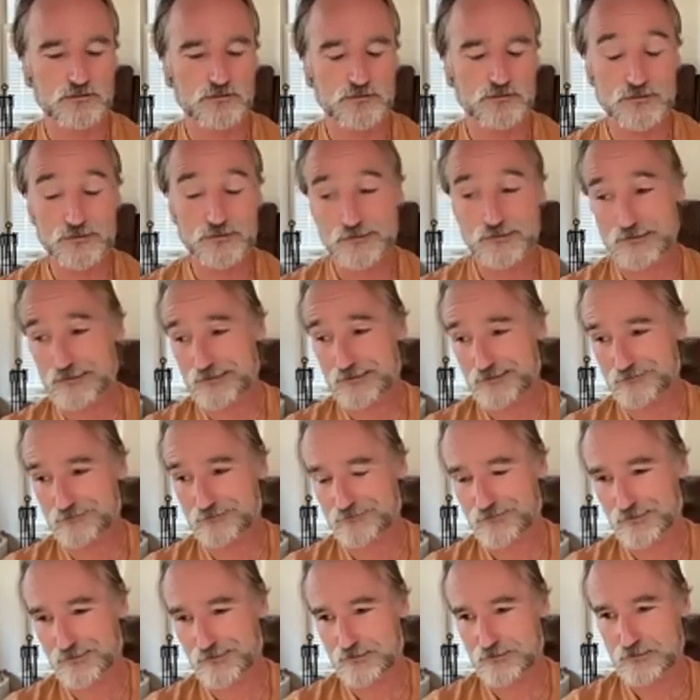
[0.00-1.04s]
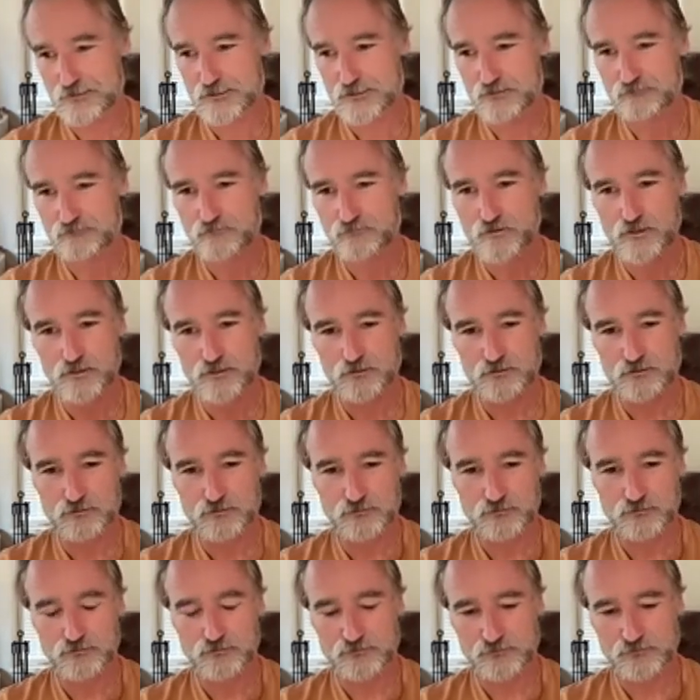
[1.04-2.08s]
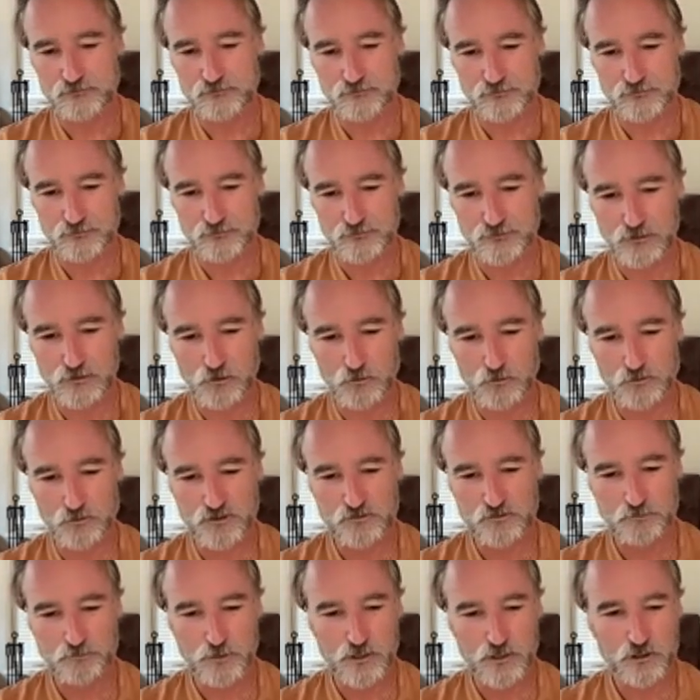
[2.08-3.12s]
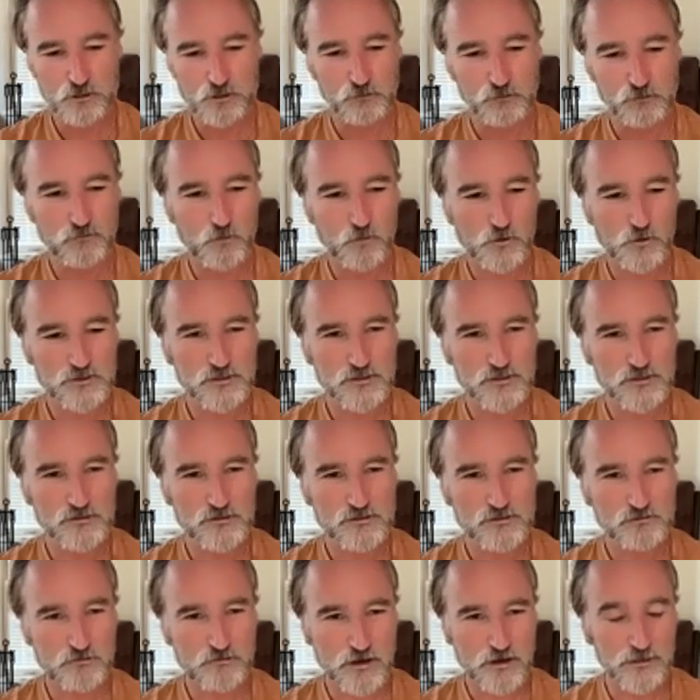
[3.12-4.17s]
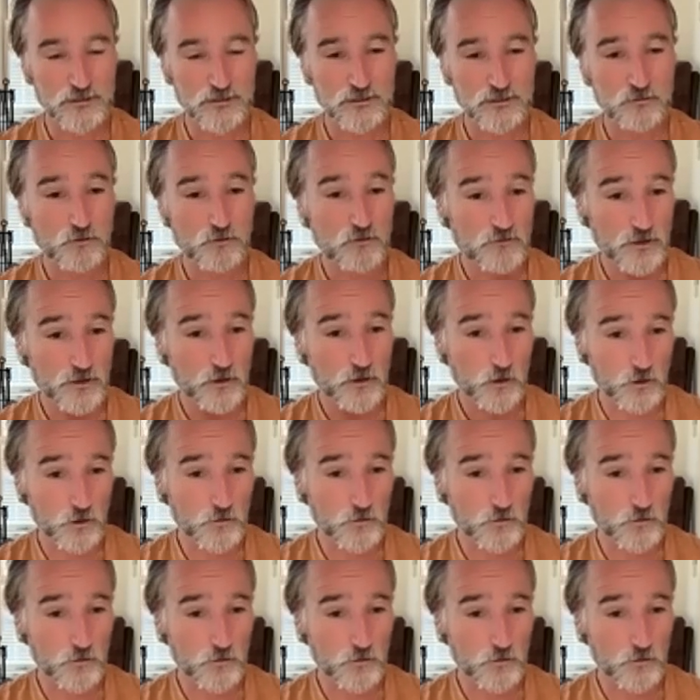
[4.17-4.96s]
it's kind of like a different, special forces training without all